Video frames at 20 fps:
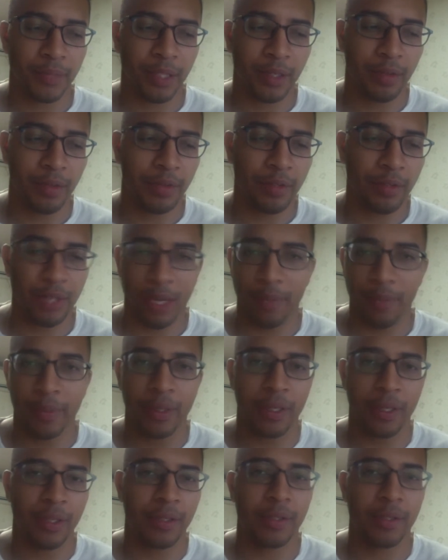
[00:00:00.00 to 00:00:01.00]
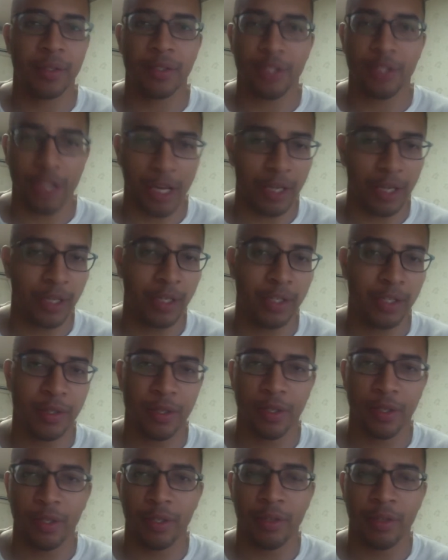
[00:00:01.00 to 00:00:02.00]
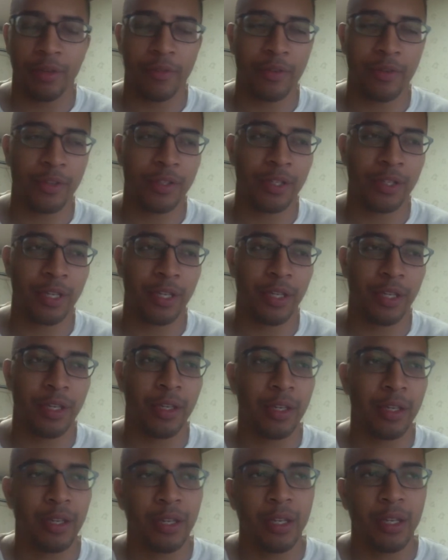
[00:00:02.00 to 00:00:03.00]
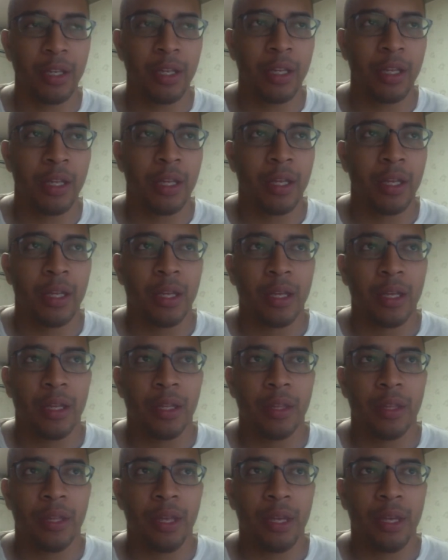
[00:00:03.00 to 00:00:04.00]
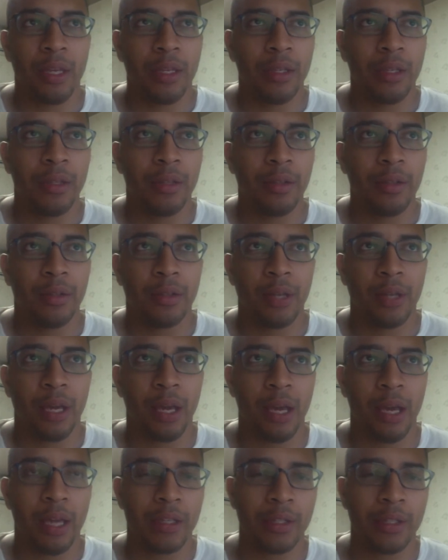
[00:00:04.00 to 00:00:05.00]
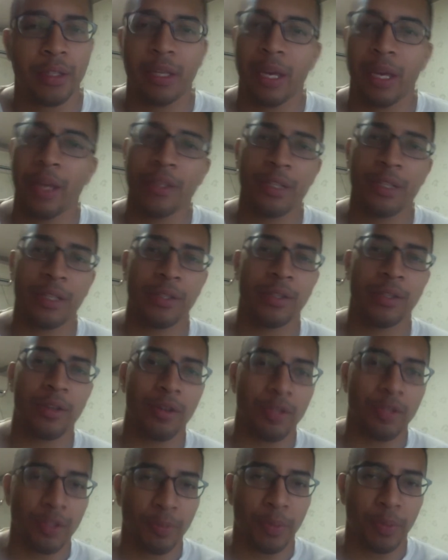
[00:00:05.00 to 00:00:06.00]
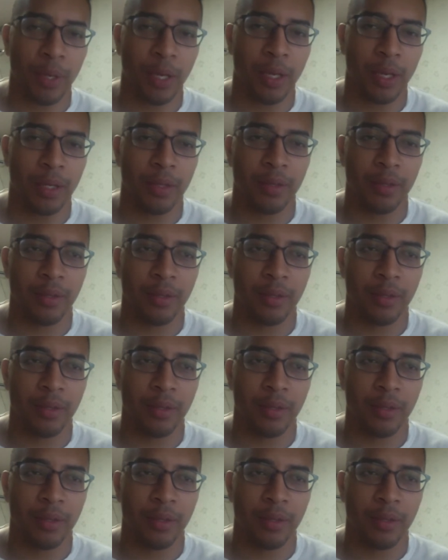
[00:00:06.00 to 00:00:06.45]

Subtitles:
Japanese and Chinese in the university. Then I actually got a chance to go to Japan,